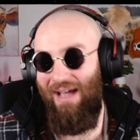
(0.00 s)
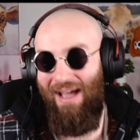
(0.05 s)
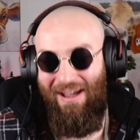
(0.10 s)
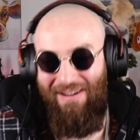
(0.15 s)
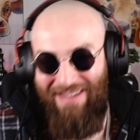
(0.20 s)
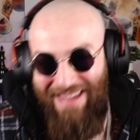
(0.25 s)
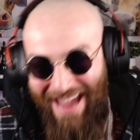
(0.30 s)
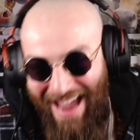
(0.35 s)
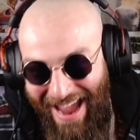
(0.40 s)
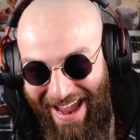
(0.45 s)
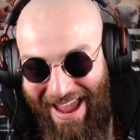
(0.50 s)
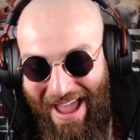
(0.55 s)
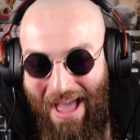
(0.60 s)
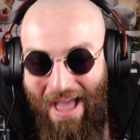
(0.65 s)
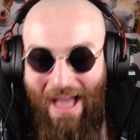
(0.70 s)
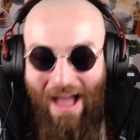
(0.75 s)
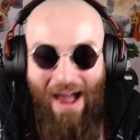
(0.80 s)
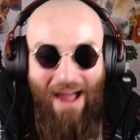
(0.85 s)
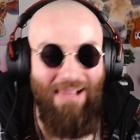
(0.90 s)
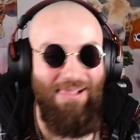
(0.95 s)
Okay,
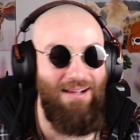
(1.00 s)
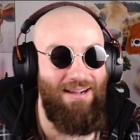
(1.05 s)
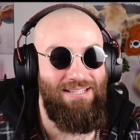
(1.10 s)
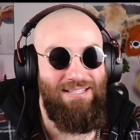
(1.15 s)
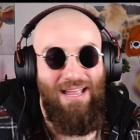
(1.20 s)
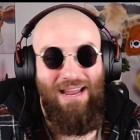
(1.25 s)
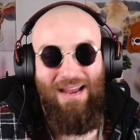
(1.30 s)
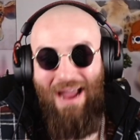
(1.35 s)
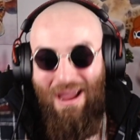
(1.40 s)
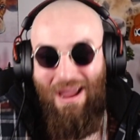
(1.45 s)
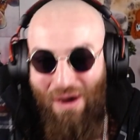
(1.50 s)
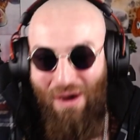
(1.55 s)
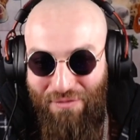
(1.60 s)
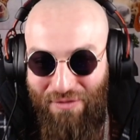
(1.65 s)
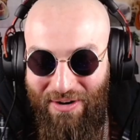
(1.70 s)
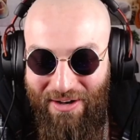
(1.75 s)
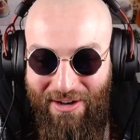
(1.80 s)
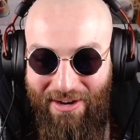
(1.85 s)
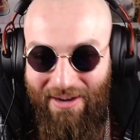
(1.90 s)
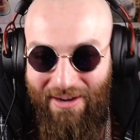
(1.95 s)
it looks like I
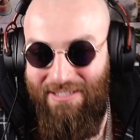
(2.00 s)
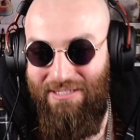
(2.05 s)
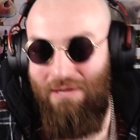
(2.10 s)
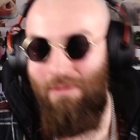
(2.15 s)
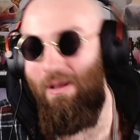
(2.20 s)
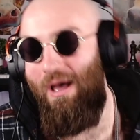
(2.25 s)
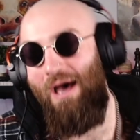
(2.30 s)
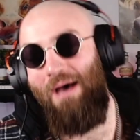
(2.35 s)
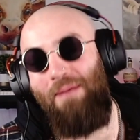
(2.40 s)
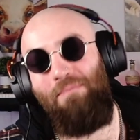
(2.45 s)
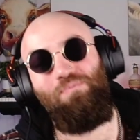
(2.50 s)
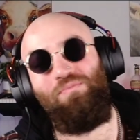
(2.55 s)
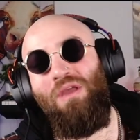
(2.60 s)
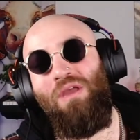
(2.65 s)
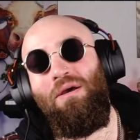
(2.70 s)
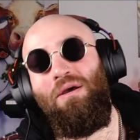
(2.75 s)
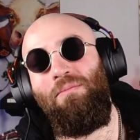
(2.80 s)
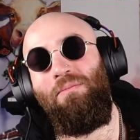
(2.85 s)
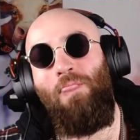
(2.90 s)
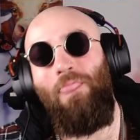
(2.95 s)
overcooked.
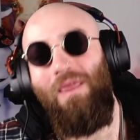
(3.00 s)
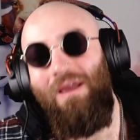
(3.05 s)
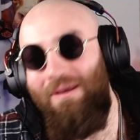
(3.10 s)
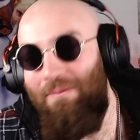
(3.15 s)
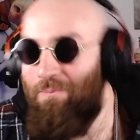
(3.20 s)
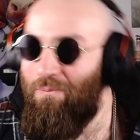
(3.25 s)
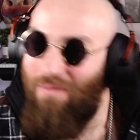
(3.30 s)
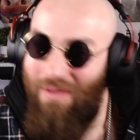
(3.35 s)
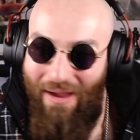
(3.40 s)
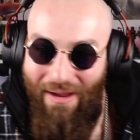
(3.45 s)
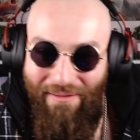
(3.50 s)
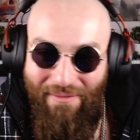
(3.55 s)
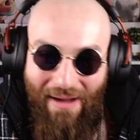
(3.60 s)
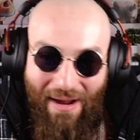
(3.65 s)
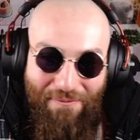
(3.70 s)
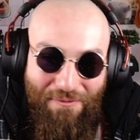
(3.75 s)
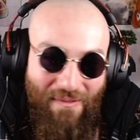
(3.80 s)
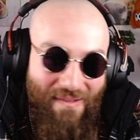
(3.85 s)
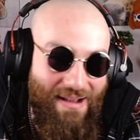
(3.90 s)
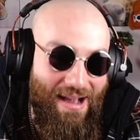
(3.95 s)

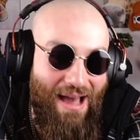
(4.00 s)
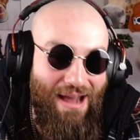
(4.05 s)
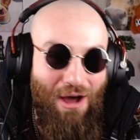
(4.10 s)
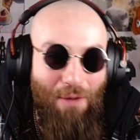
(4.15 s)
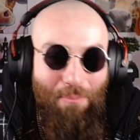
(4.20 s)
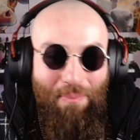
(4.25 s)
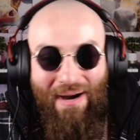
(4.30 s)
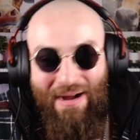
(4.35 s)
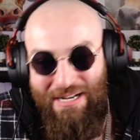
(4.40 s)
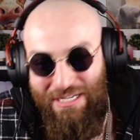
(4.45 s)
I forgot a pawn's